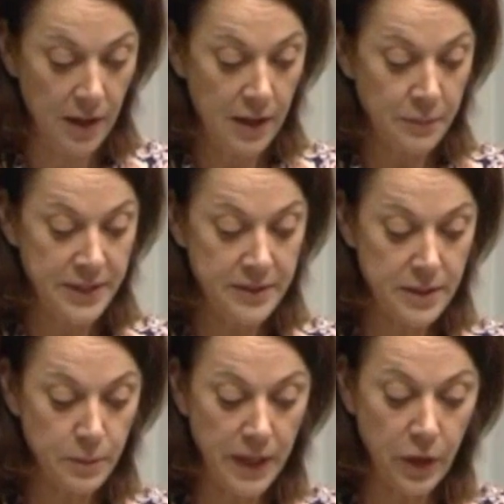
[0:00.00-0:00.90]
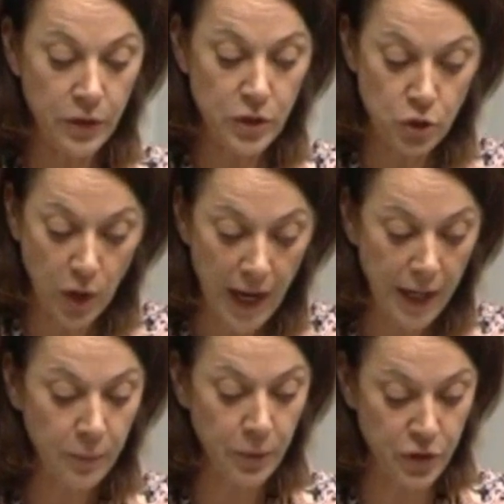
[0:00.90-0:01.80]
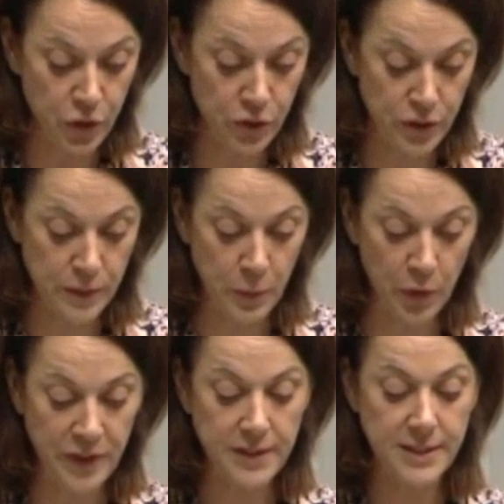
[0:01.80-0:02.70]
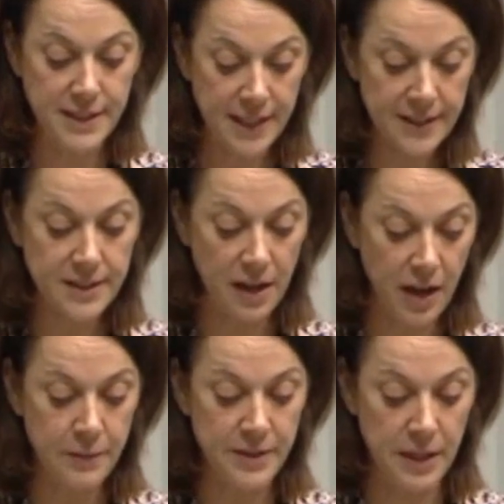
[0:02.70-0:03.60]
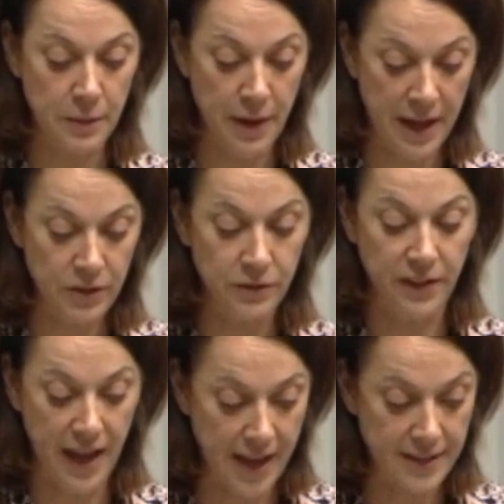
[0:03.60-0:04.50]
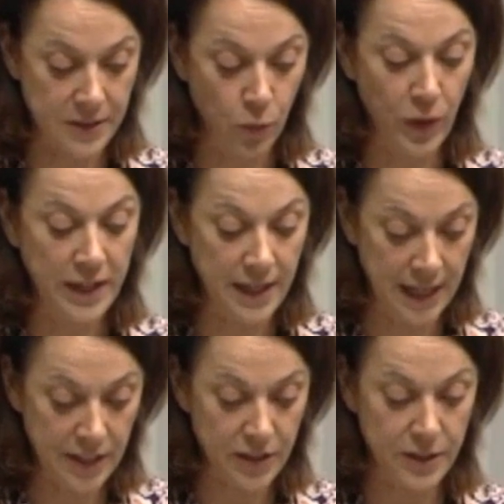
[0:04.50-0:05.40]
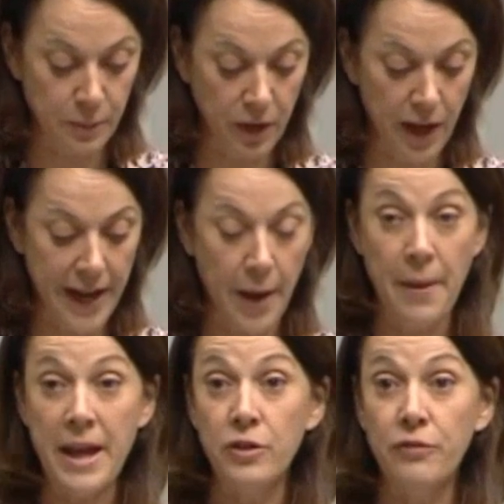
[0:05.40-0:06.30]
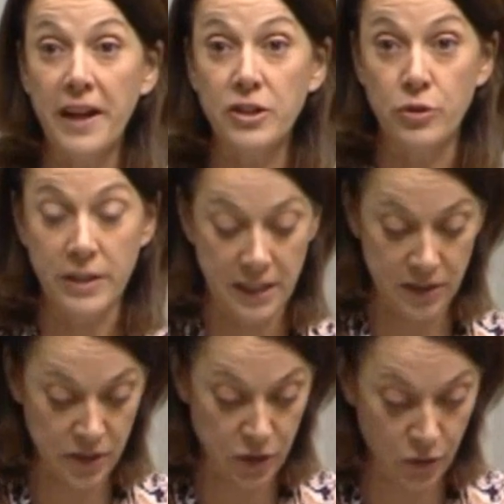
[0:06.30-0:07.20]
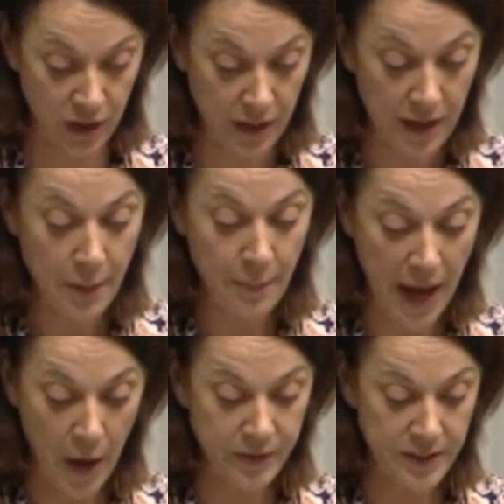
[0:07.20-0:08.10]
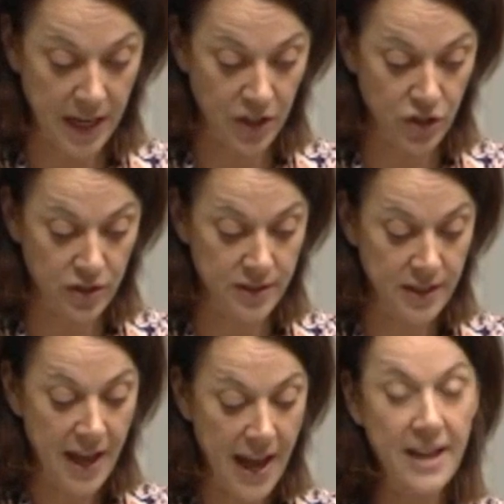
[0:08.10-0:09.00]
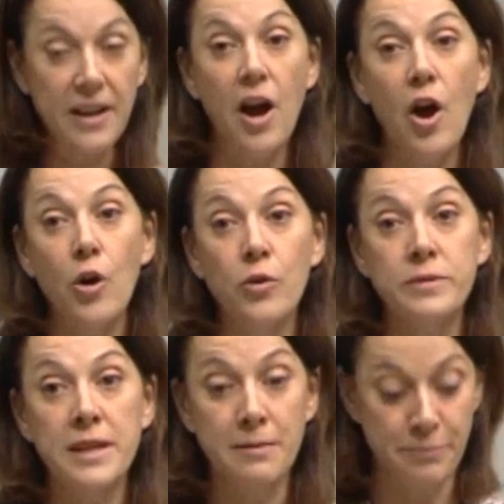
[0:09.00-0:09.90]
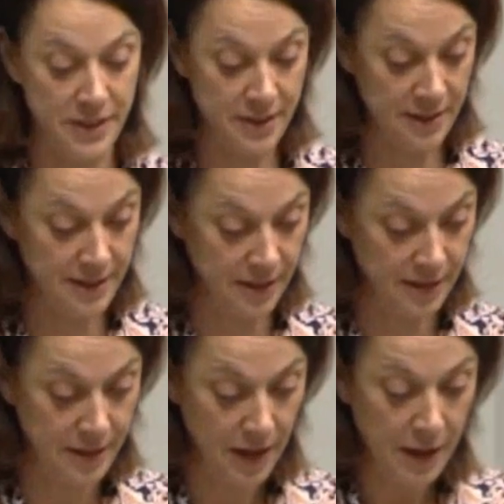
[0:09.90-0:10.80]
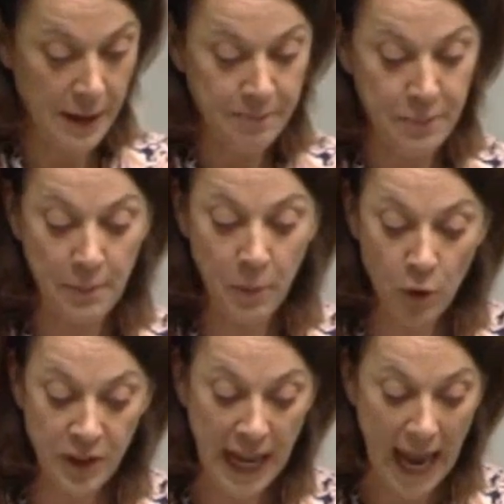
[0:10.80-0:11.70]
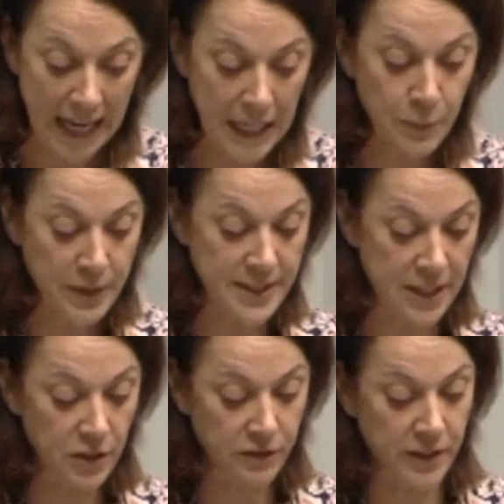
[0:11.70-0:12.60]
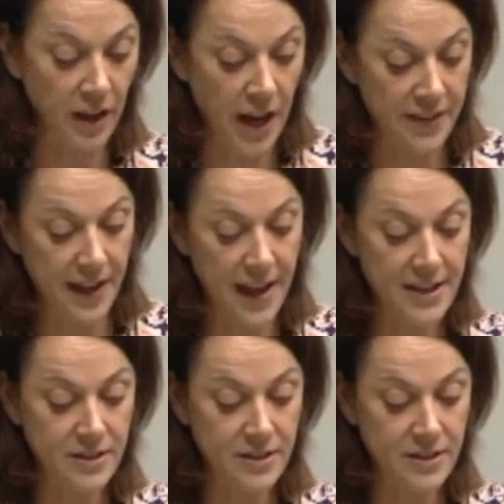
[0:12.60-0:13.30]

Mr. Speaker, Australia produces more than 6 times the amount of gas we need to supply our manufacturing industry, power stations and our homes and businesses. But more than 80% of it either heads